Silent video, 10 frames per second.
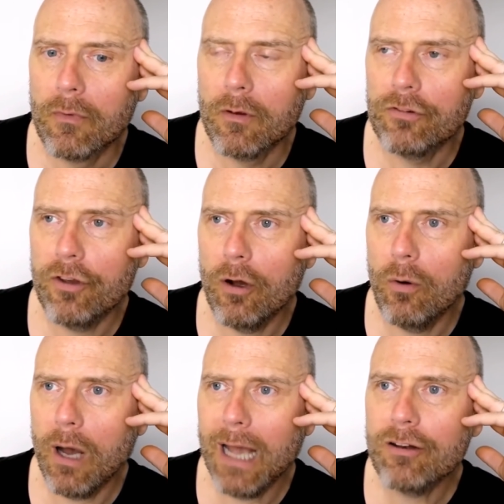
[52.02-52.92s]

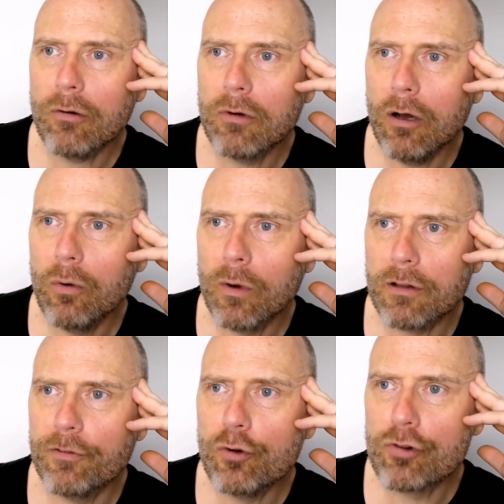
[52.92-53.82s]
So I don't know what
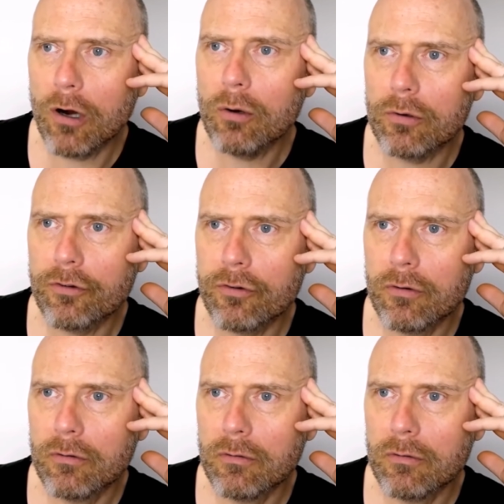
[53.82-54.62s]
the future holds.